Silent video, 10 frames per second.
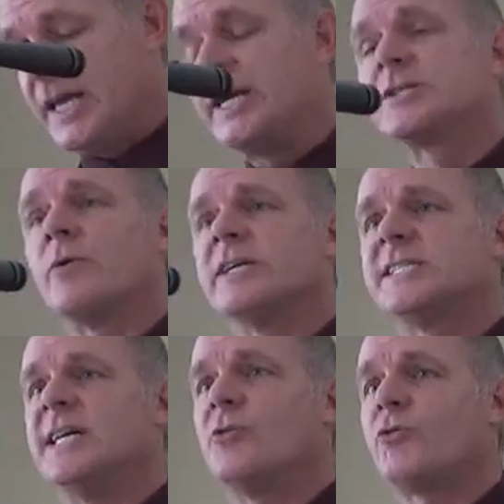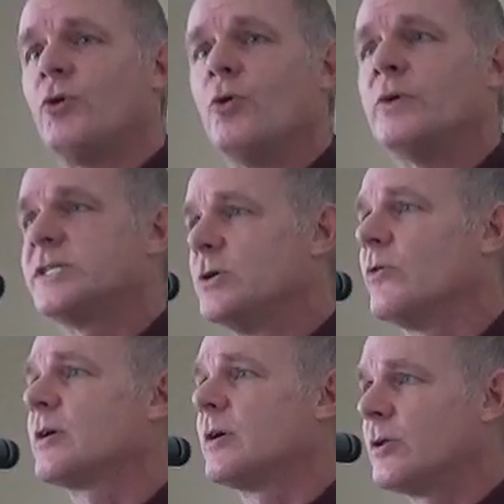he is going to see through until
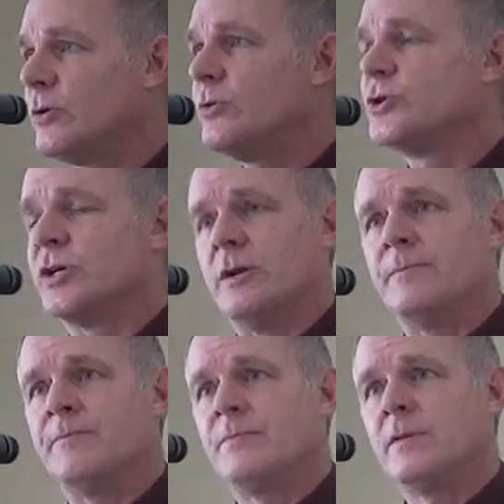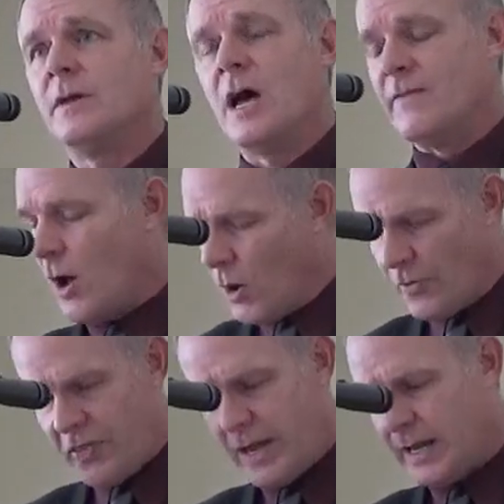the conclusion of
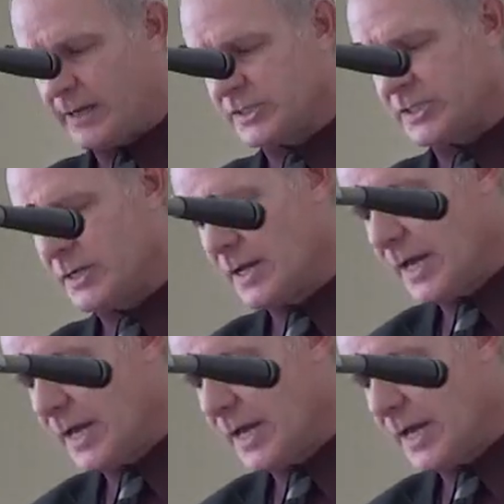all things.